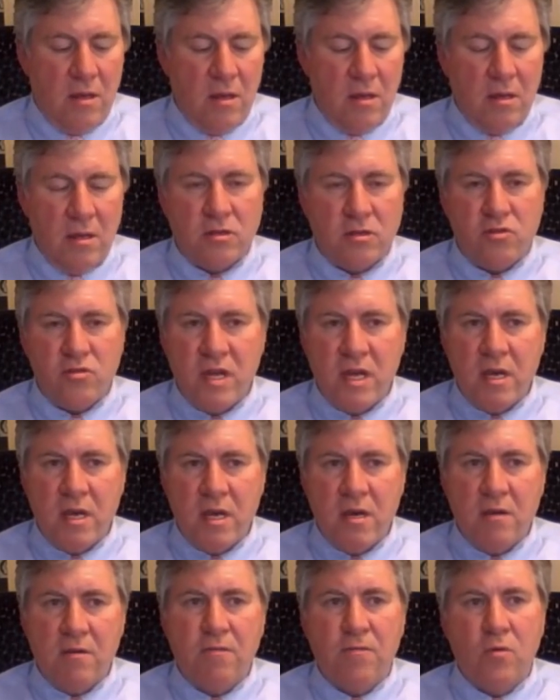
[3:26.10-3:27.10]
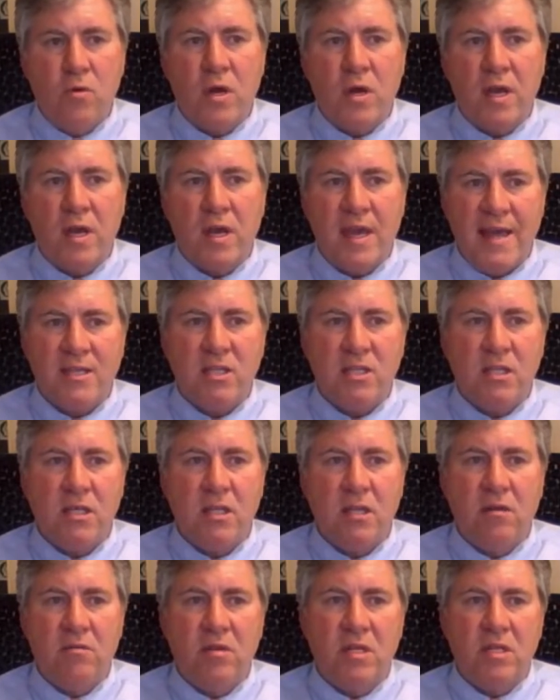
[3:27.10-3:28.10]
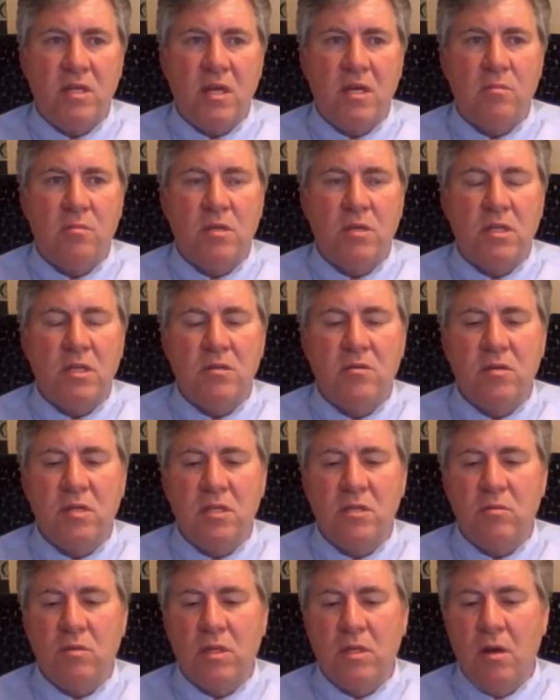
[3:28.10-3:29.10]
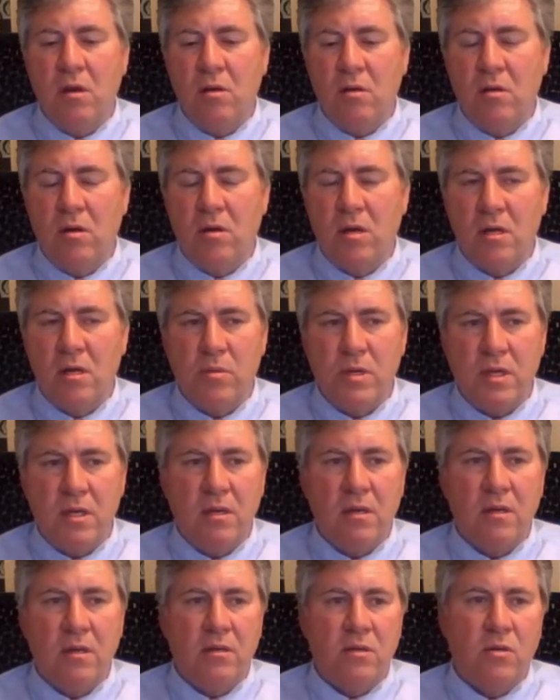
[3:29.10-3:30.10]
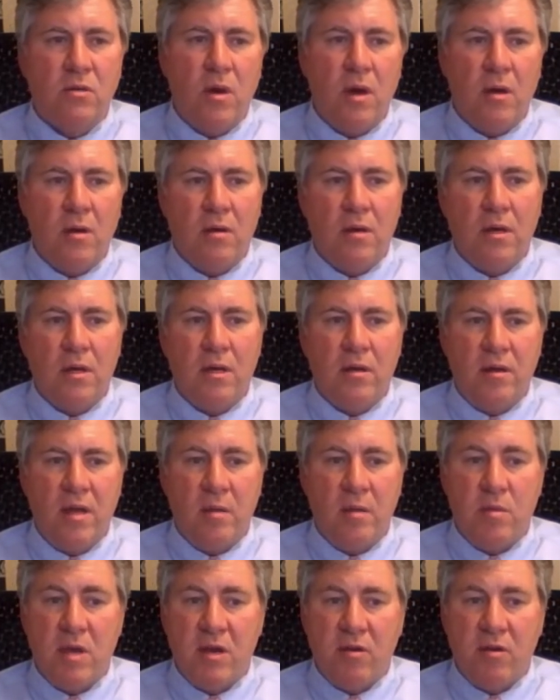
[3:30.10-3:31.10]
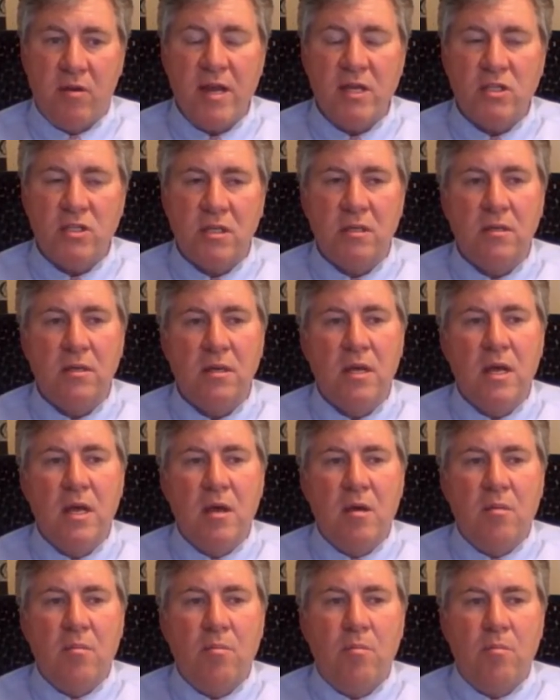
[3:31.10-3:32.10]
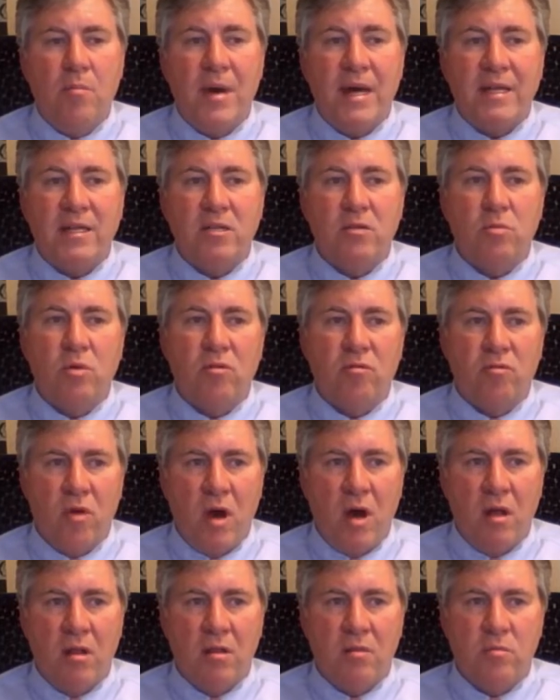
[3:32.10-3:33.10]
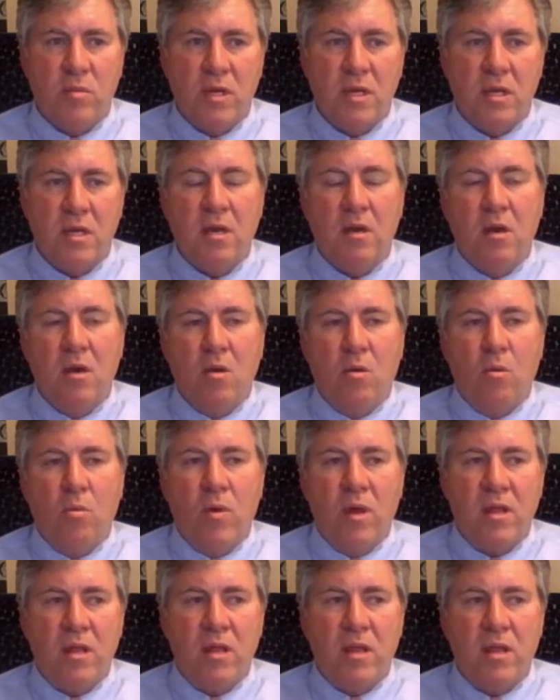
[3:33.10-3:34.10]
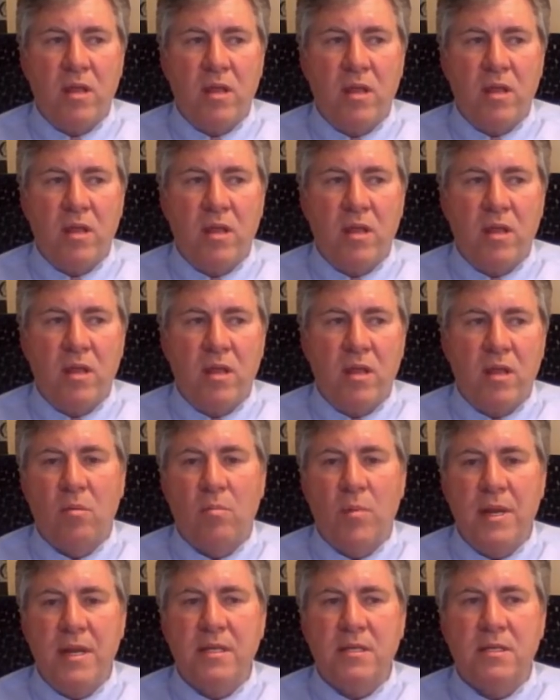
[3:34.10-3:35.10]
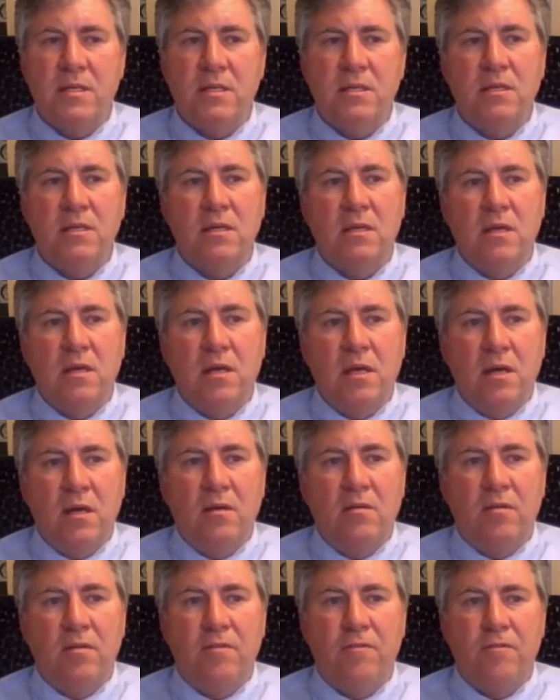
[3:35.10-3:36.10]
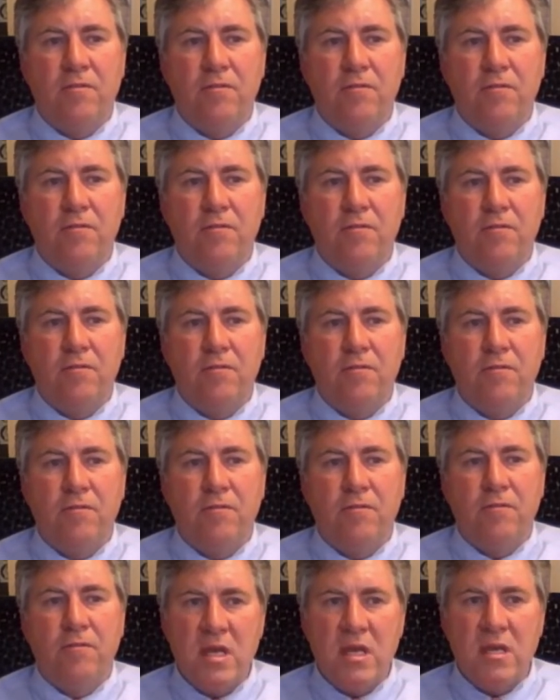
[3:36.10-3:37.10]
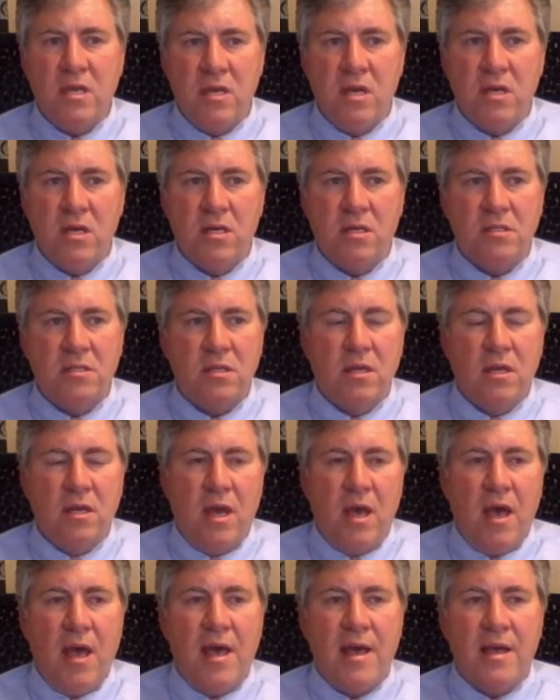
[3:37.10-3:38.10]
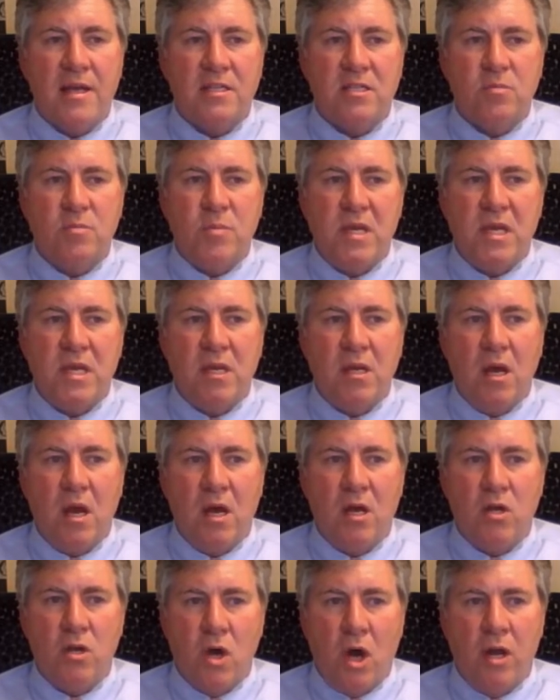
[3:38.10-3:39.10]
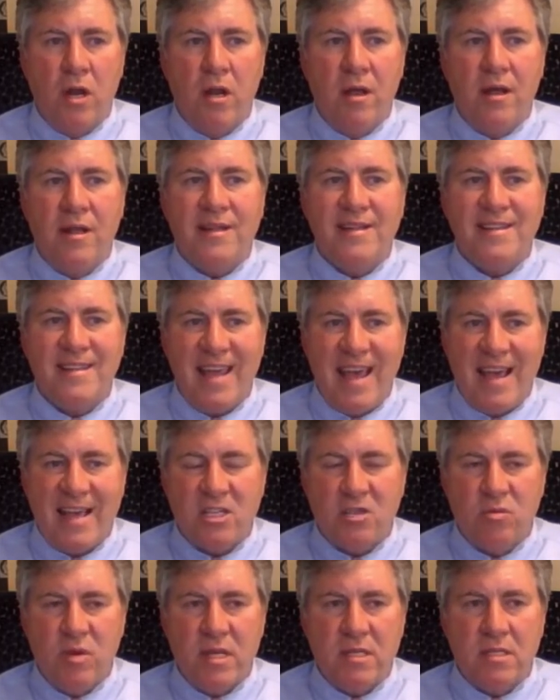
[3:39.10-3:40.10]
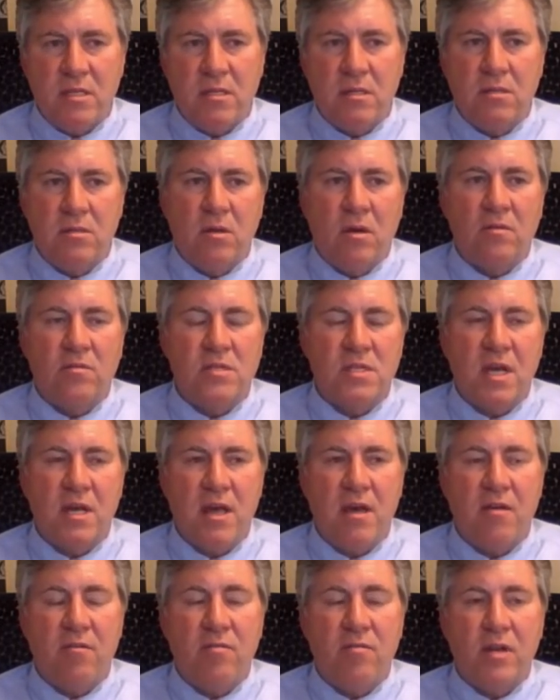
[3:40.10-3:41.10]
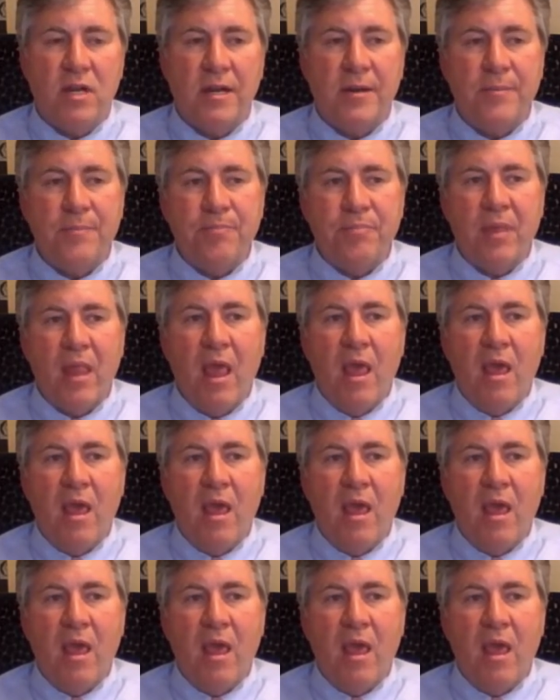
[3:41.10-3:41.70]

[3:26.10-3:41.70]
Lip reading: the trigger for cashing in a retirement annuity will no longer be your immigration, but it will rather be whether you have completed a full 3 years as being a non-tax resident of South Africa.